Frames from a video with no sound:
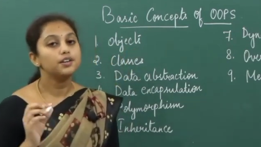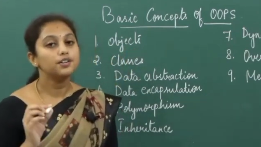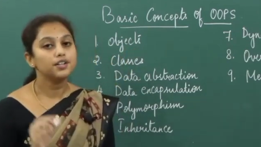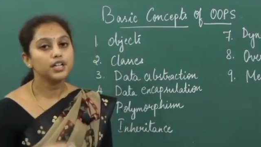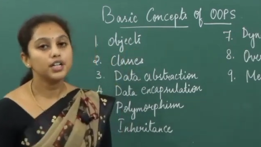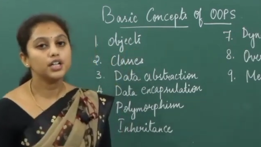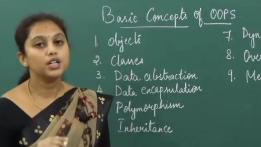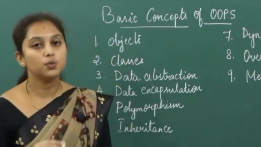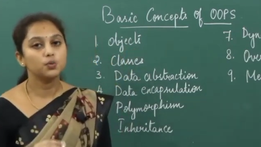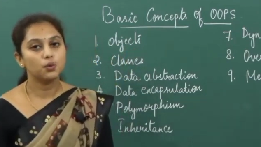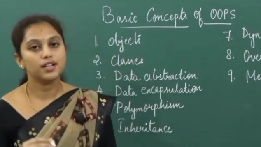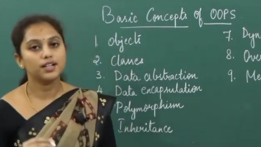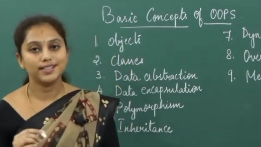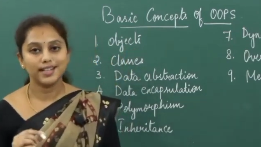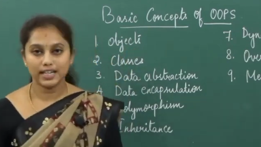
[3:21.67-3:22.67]
real
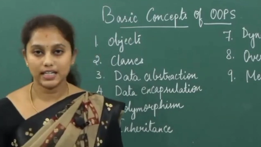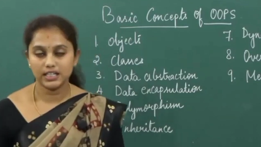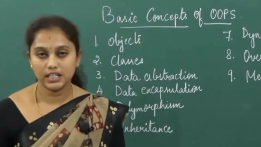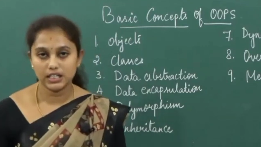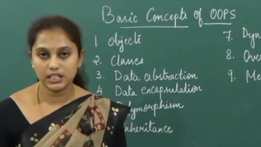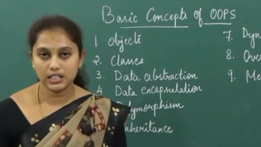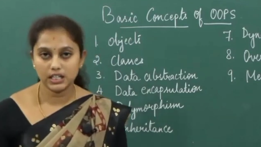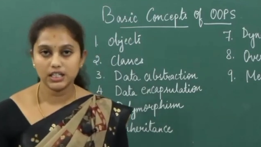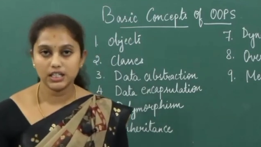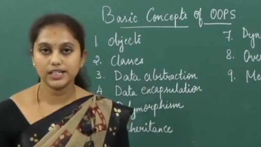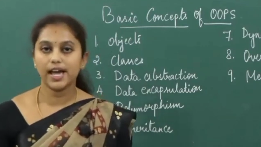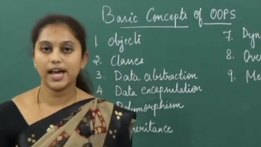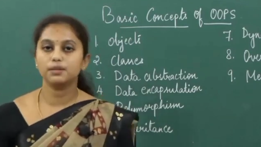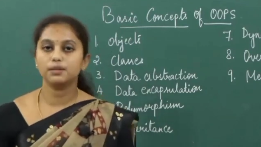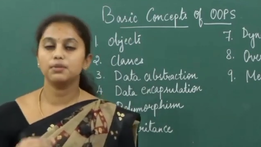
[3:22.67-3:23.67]
world entity.
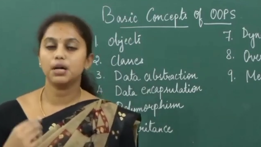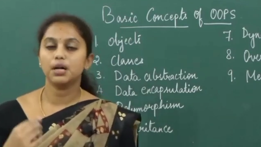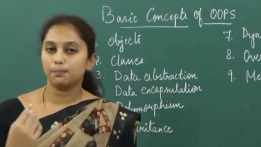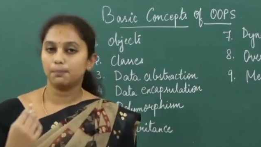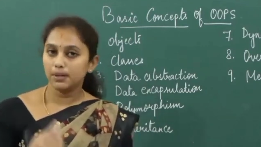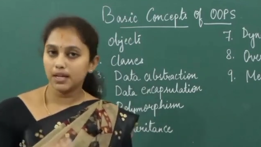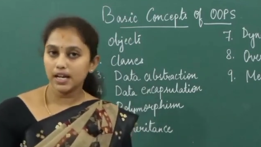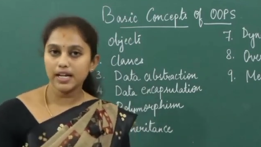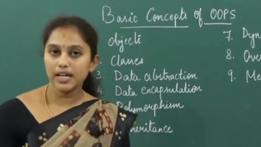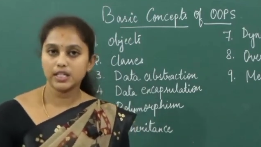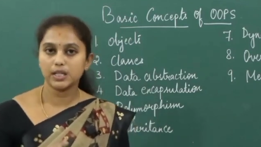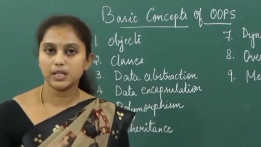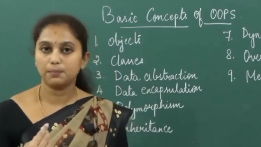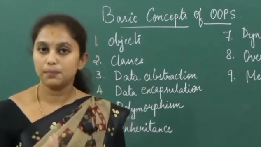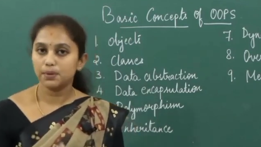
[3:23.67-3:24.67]
It can be a
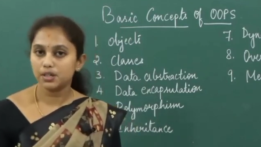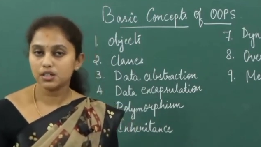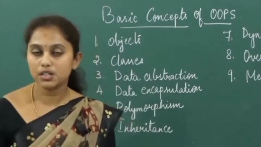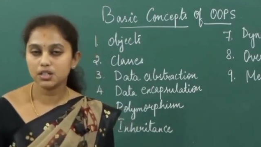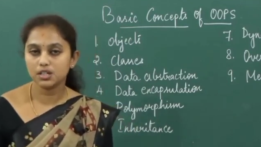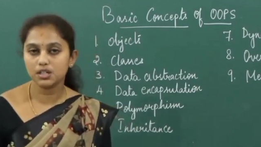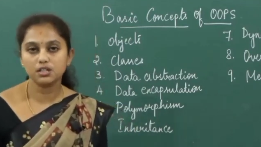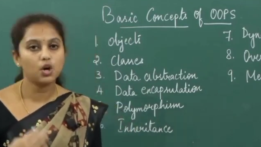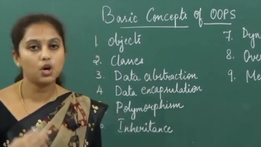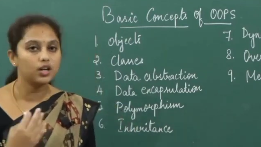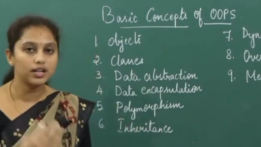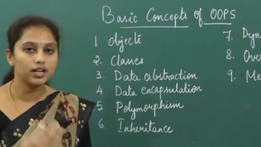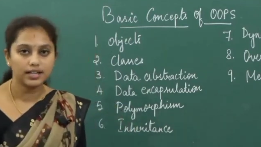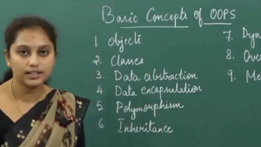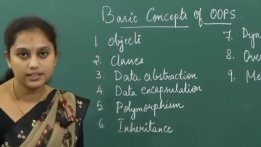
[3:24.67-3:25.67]
place, a person
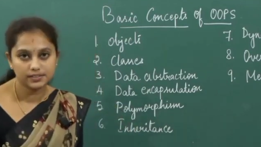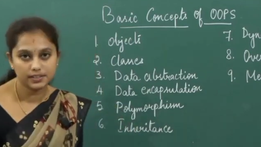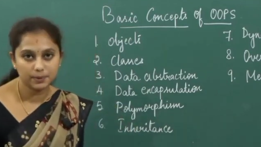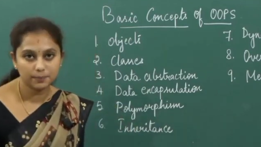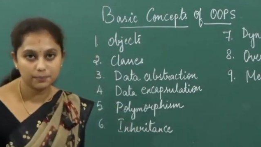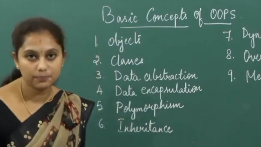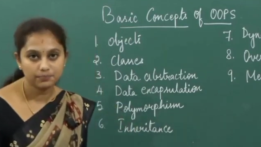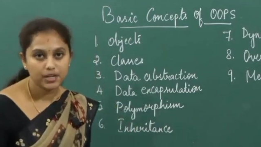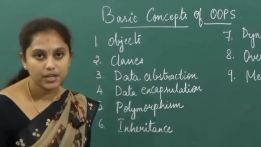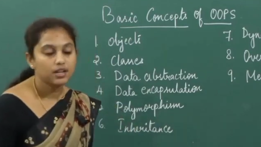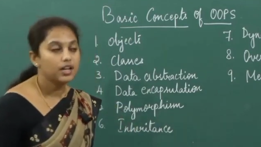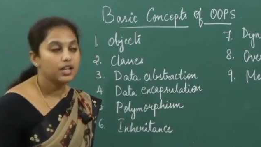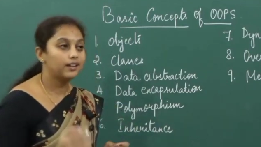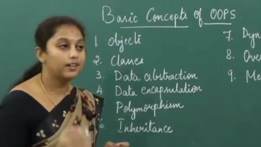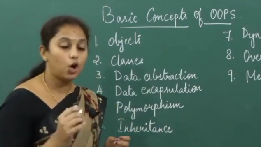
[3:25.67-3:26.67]
or anything.
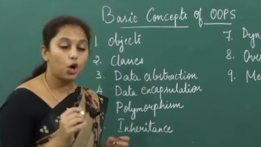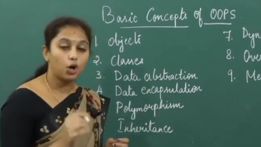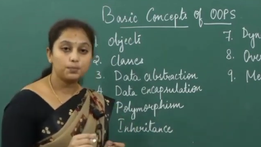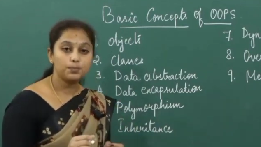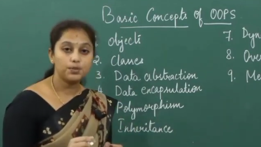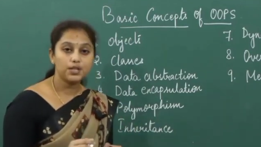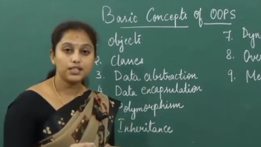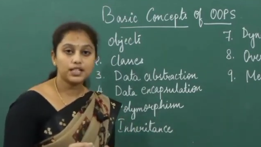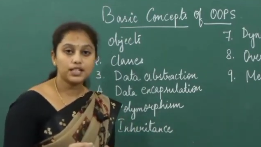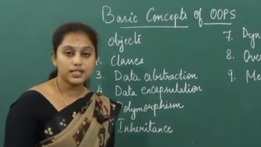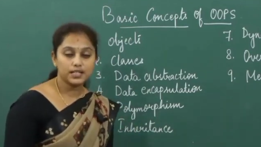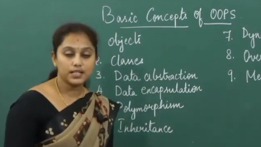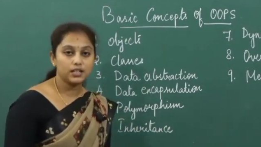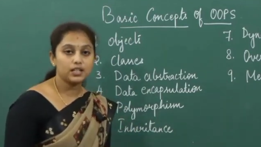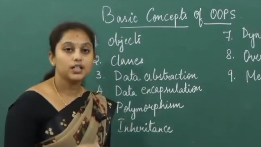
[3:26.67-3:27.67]
An object
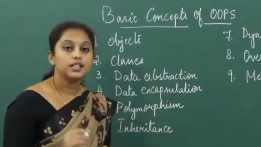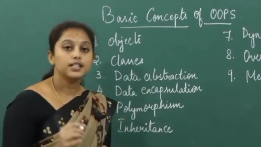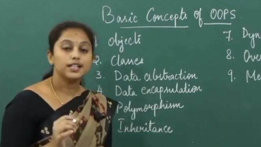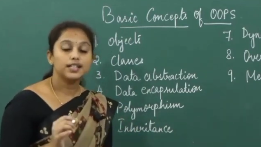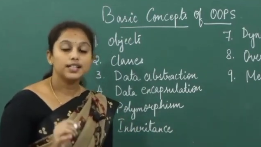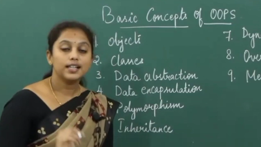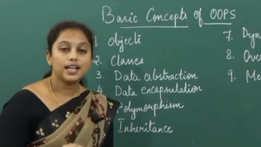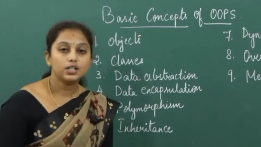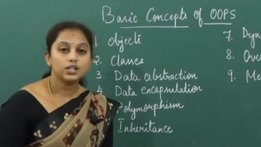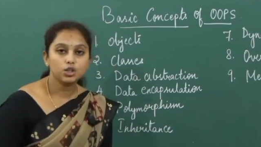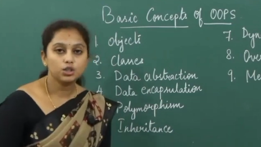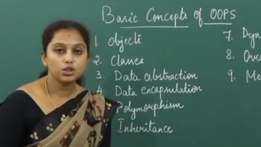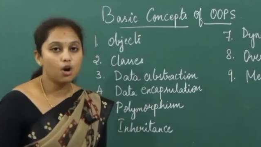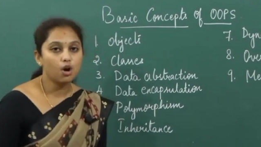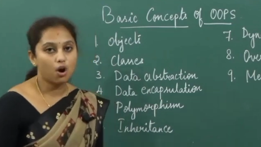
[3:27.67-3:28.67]
is a
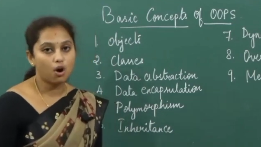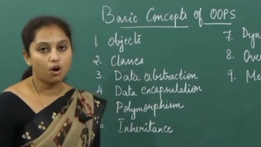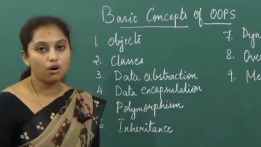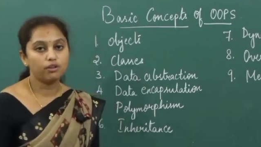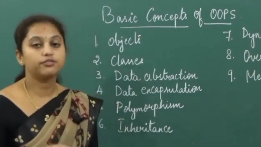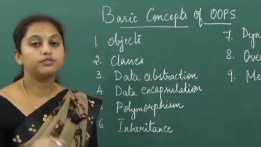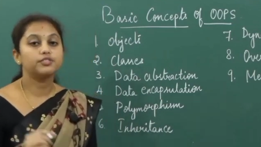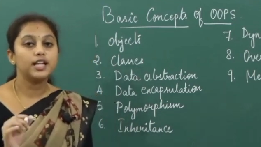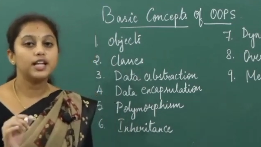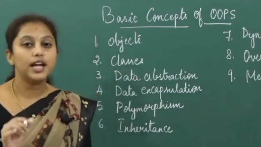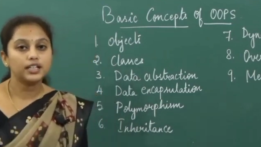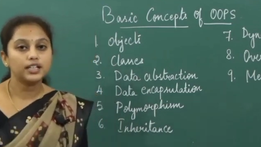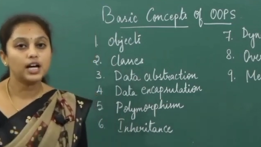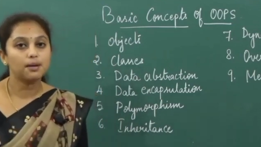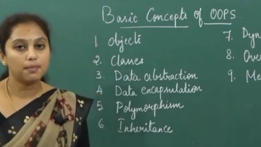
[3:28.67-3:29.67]
collection of
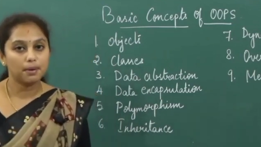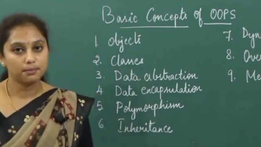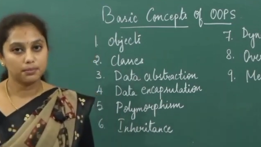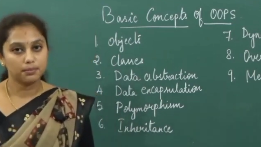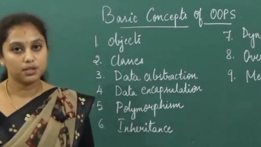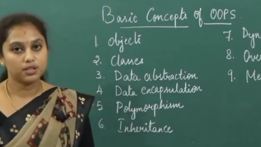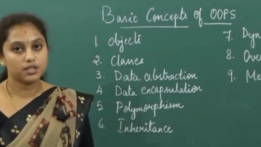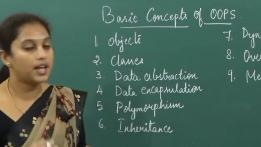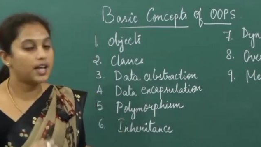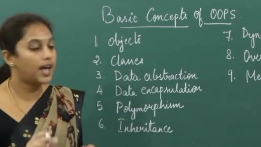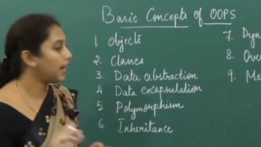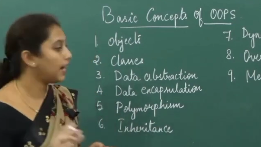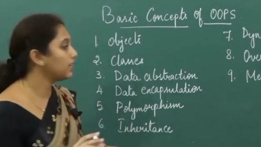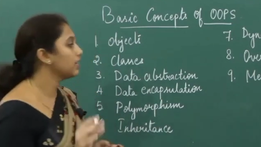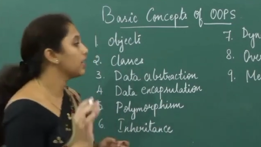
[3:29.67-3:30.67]
data members
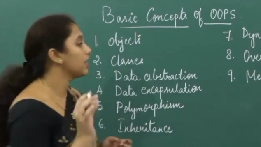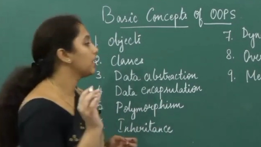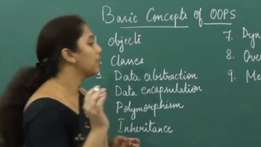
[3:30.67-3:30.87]
and